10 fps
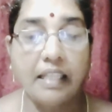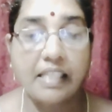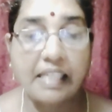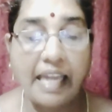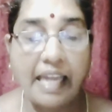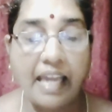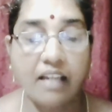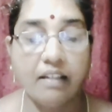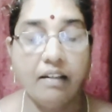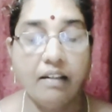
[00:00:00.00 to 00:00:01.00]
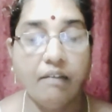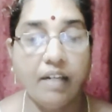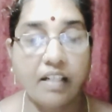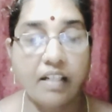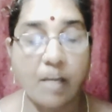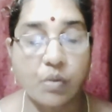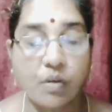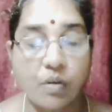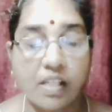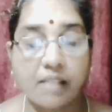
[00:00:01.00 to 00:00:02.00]
this lake, when it
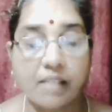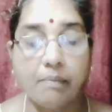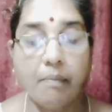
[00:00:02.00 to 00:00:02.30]
comes to his